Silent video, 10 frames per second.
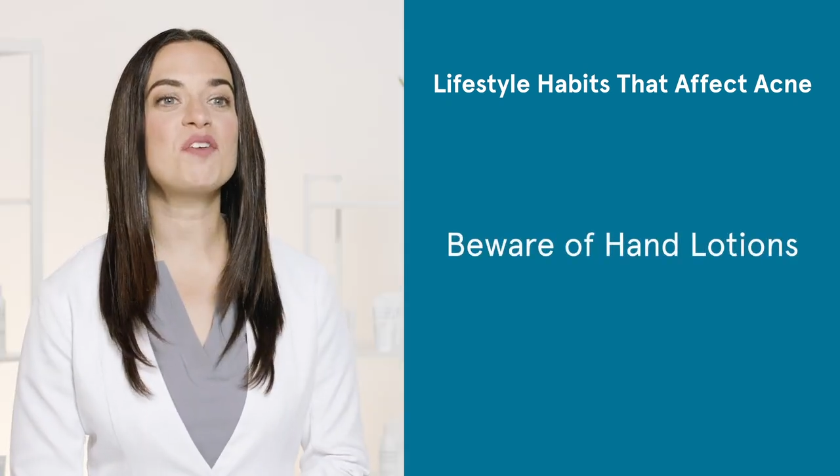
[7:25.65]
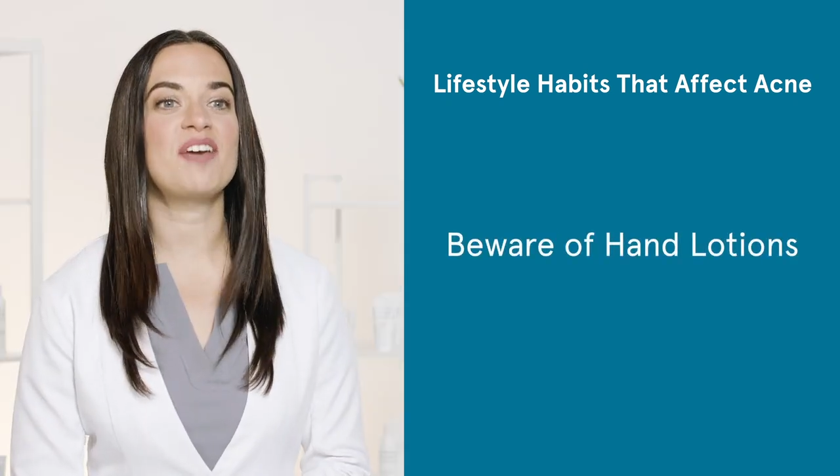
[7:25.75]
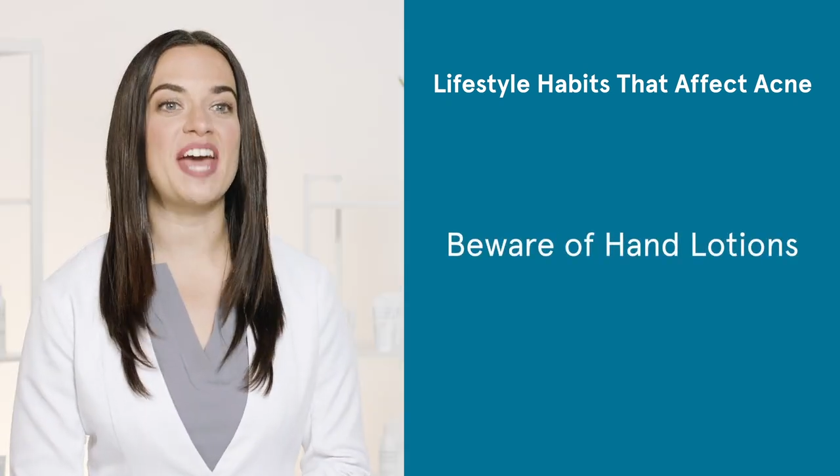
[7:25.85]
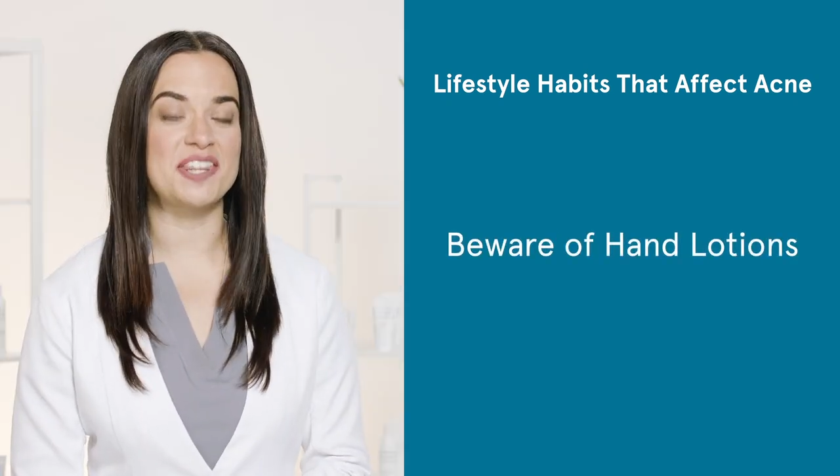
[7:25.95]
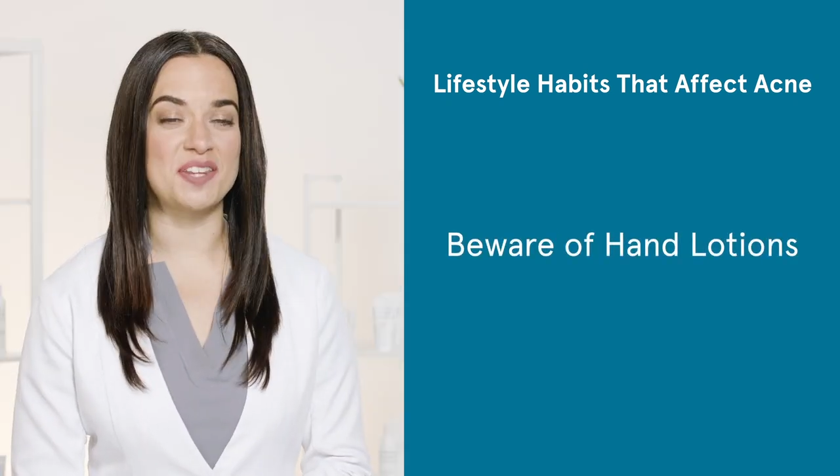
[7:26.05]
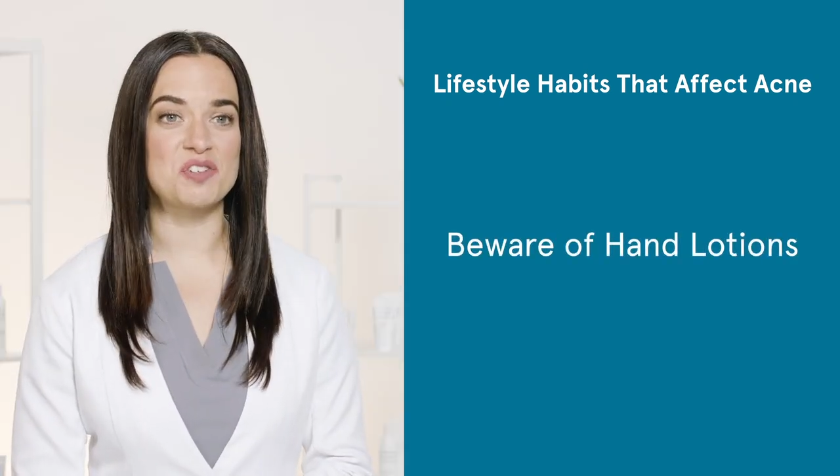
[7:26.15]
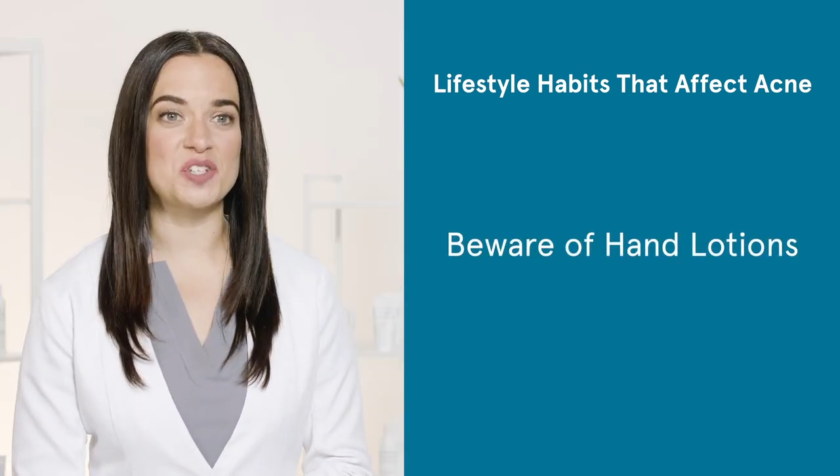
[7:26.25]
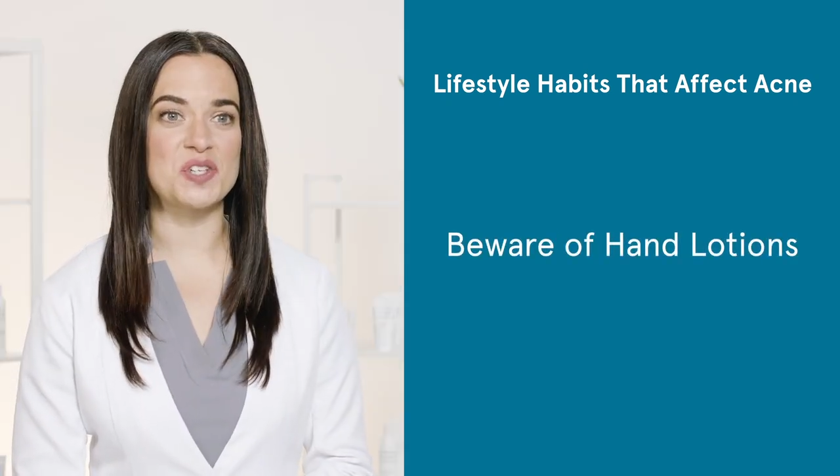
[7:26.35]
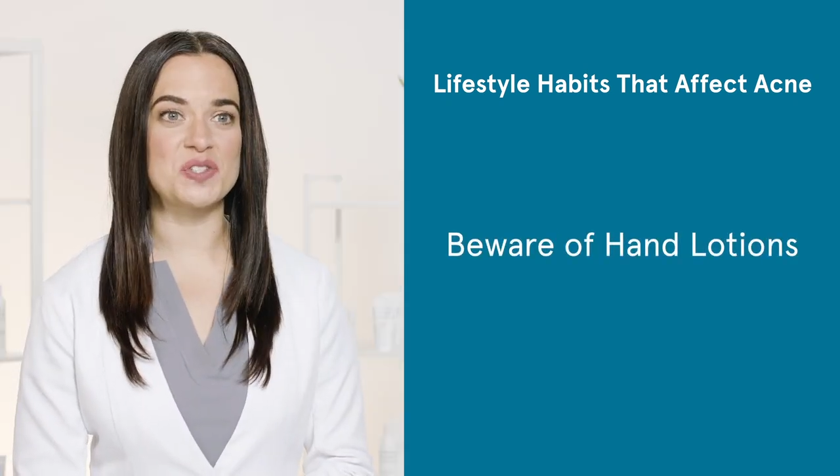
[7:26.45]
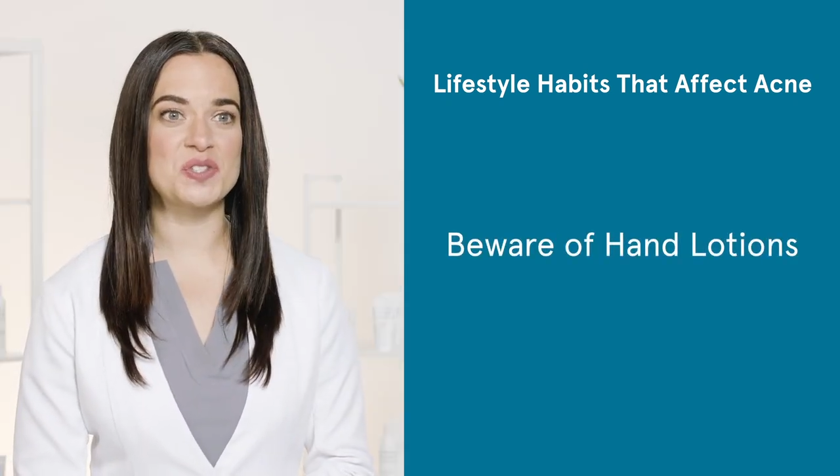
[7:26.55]
of hand
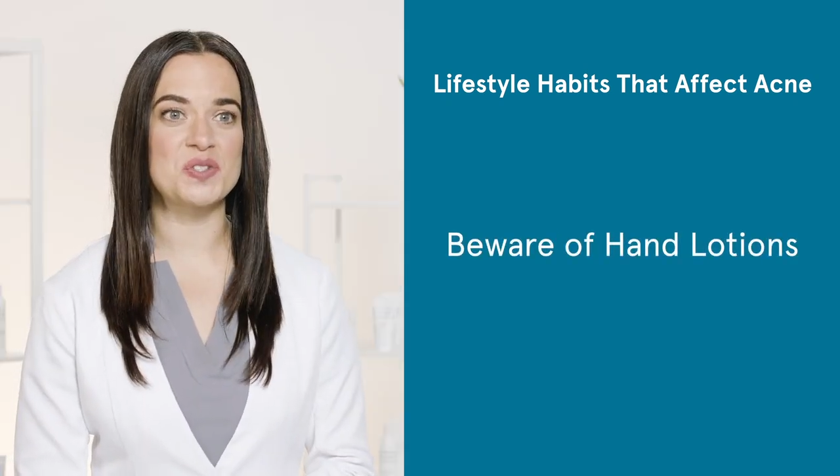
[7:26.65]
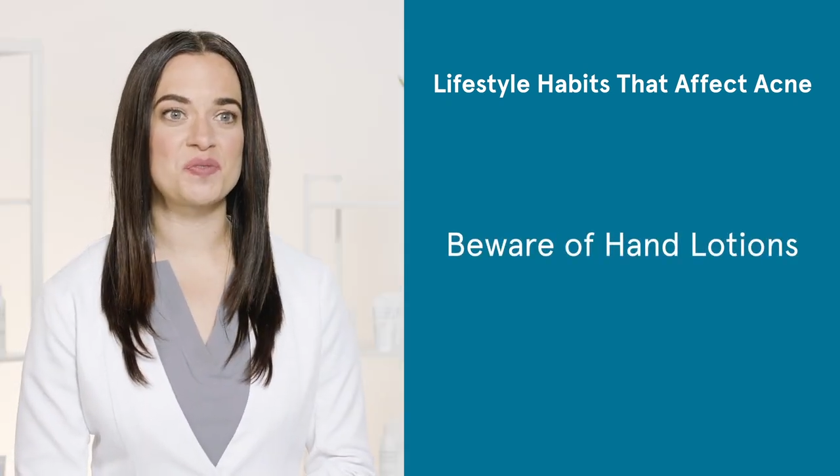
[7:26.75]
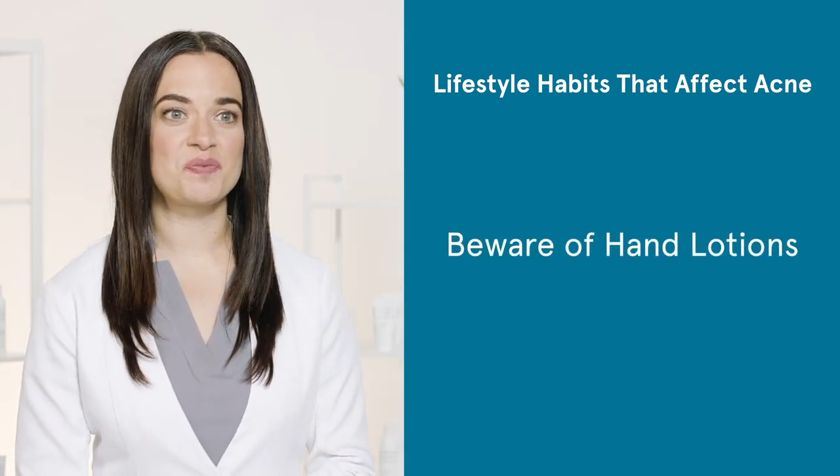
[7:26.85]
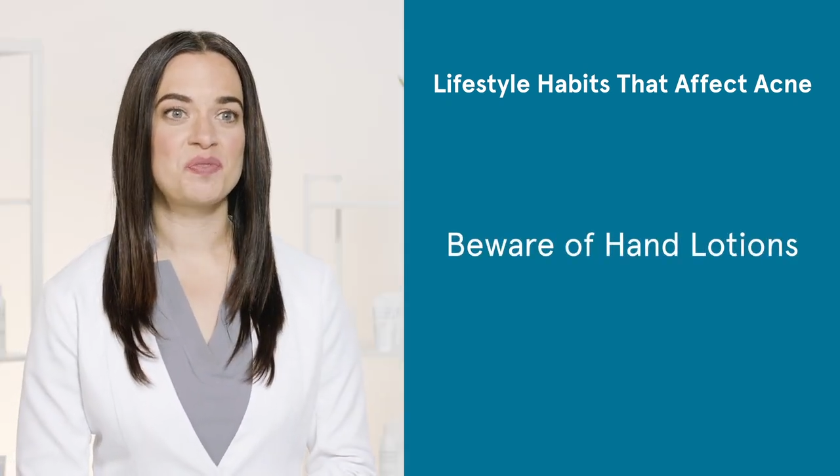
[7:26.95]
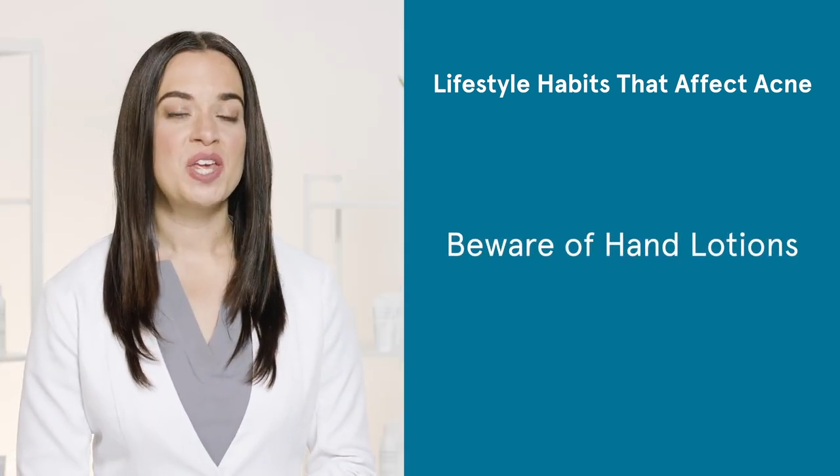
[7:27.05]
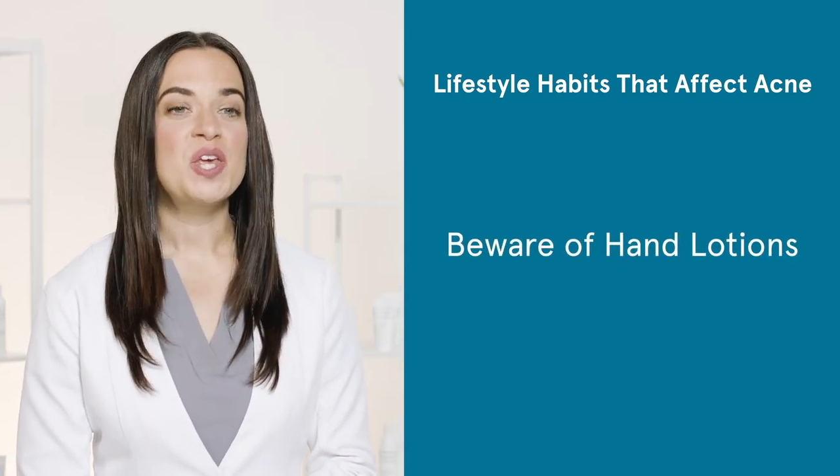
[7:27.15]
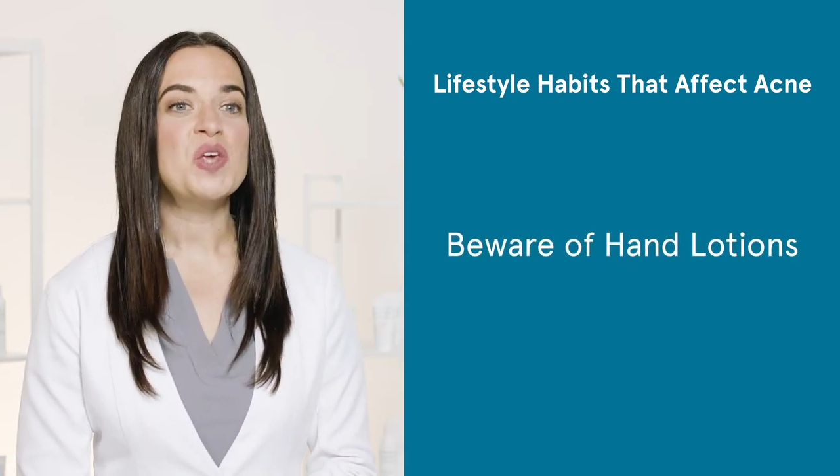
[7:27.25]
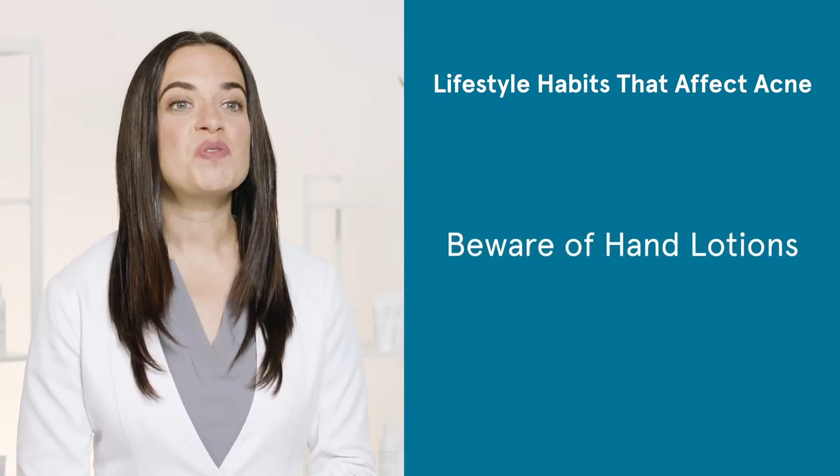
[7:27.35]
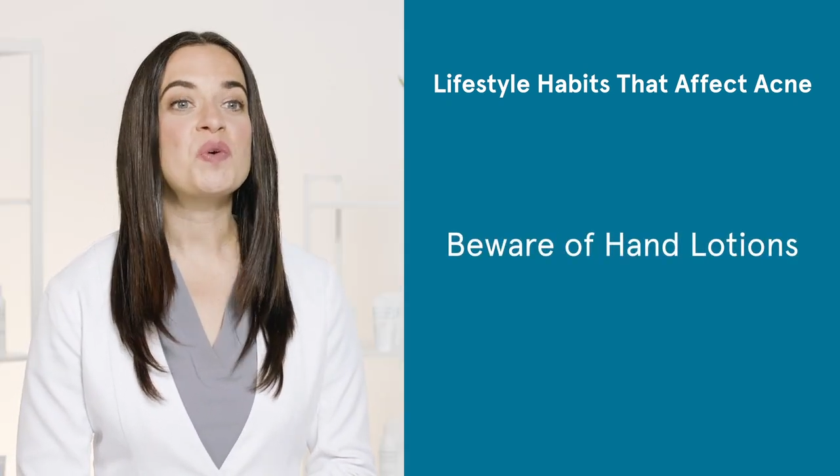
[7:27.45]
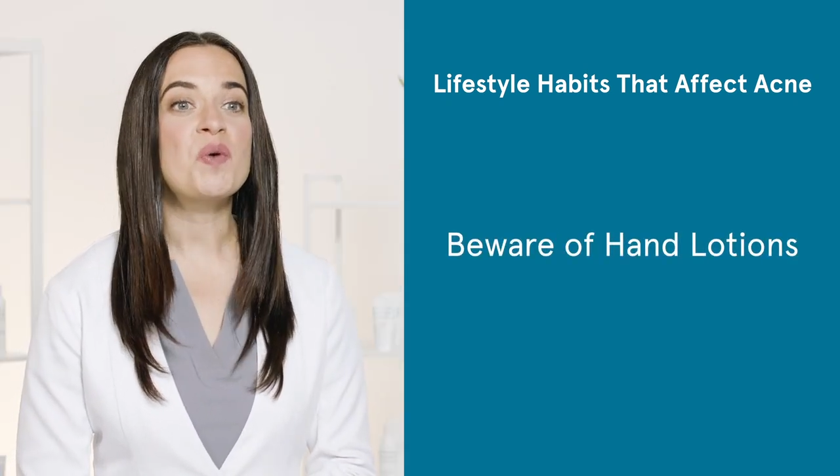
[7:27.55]
lotions. If you